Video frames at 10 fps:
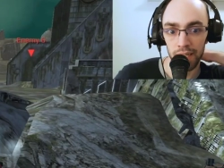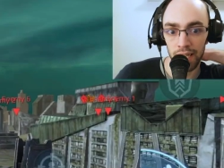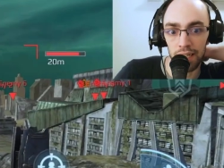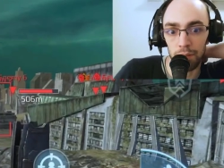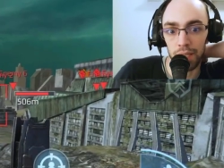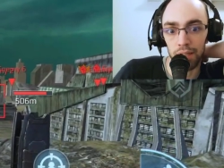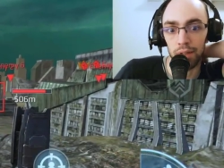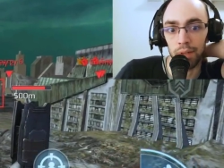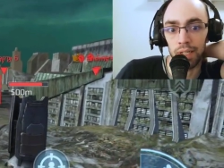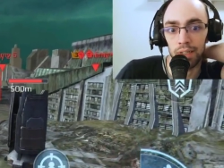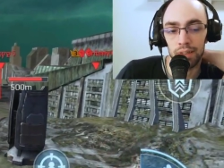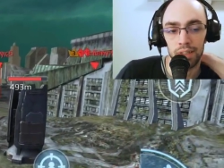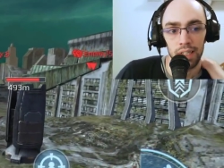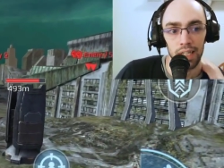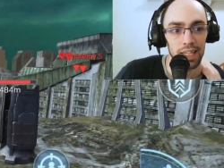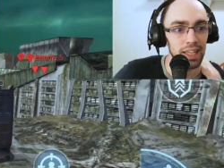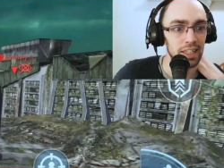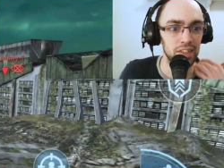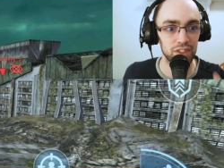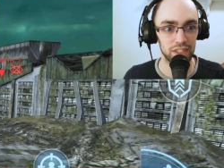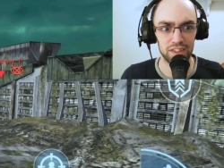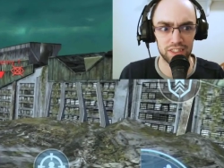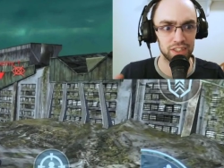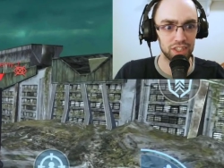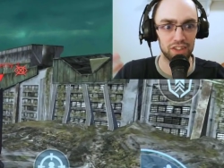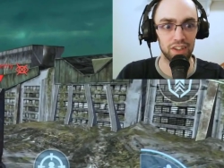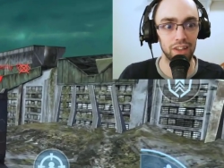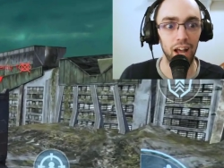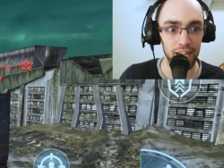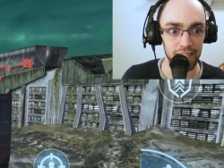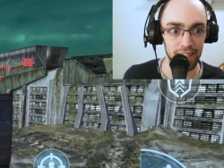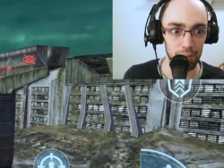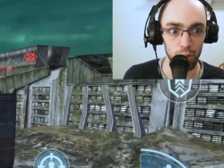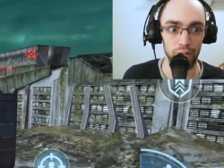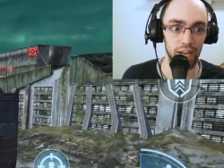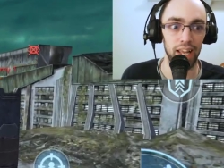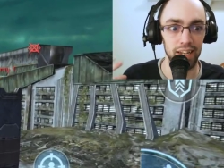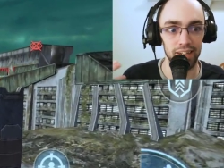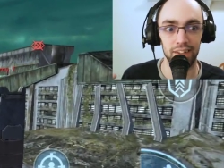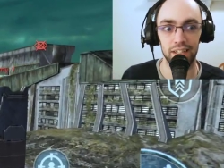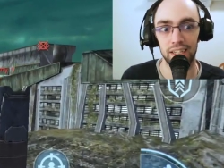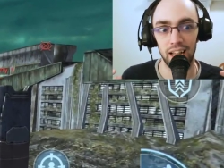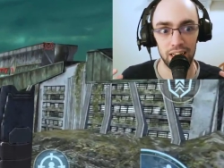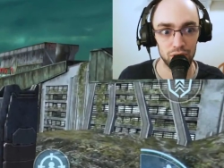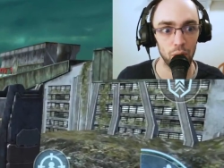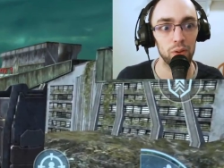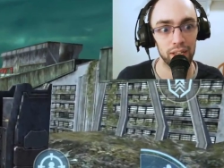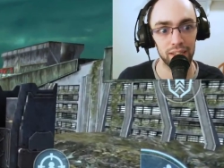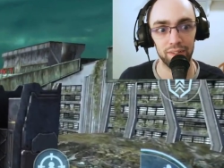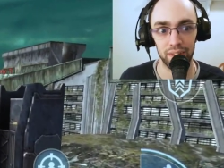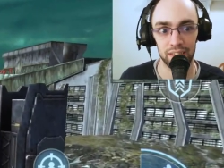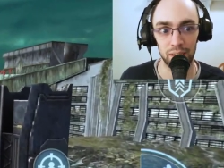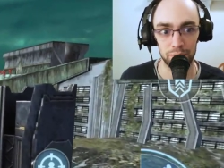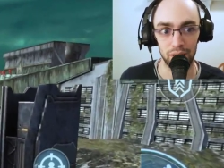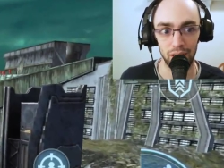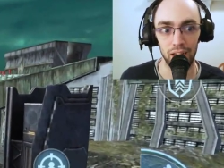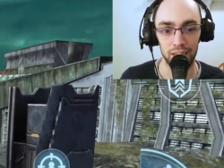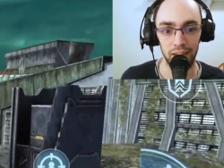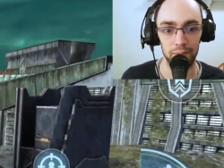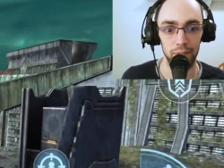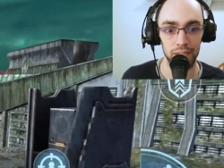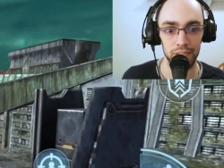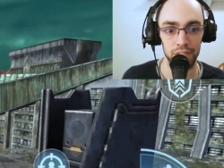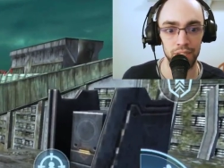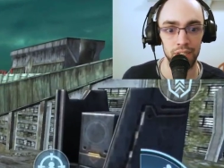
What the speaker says: ended up killing me. Again, it's just luck at that point, and don't like leaving things up to luck that much.